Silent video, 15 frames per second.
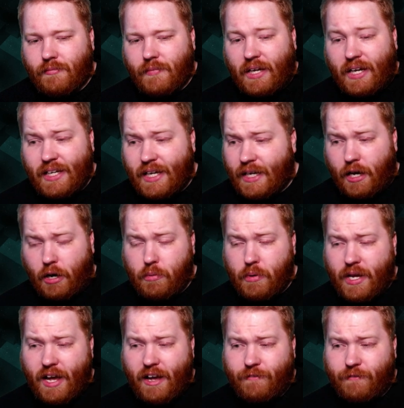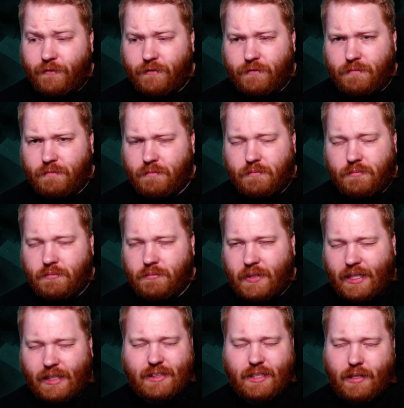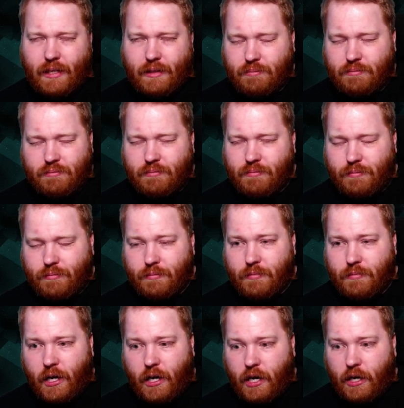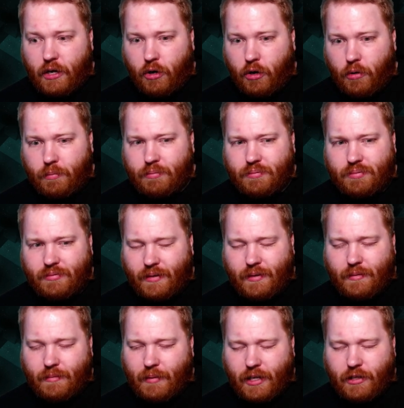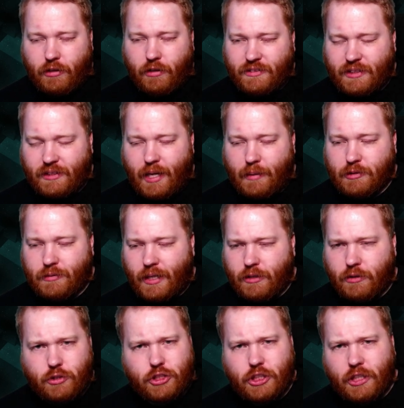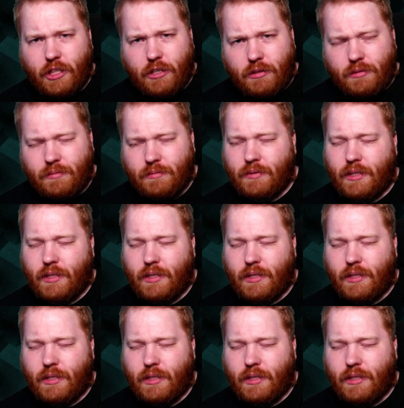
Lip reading: yeah, now we have, like I said, I hope, I don't know if the name is right, Ushio.